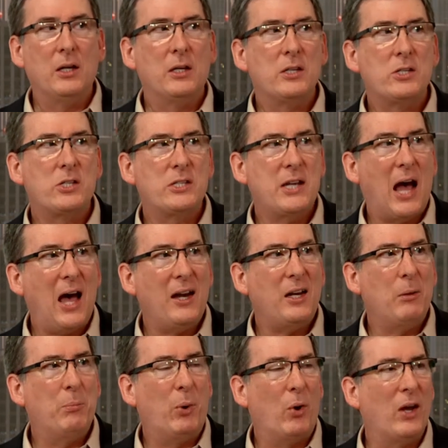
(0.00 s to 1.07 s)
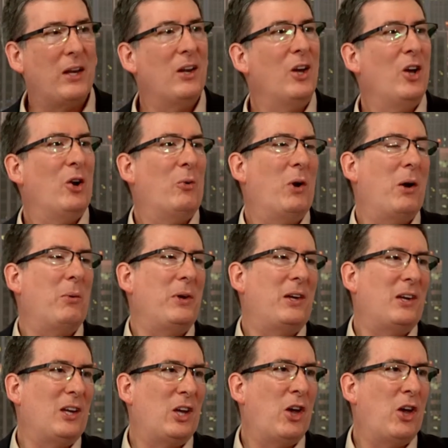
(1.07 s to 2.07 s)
starting point where we can